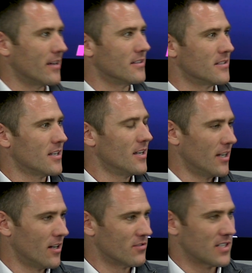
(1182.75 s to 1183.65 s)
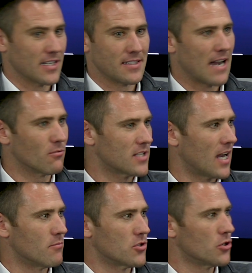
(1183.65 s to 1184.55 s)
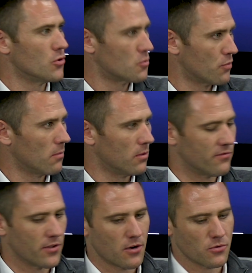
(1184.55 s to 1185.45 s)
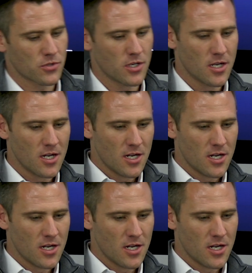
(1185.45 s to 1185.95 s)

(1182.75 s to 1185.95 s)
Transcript: and obviously downtime is a huge problem for those.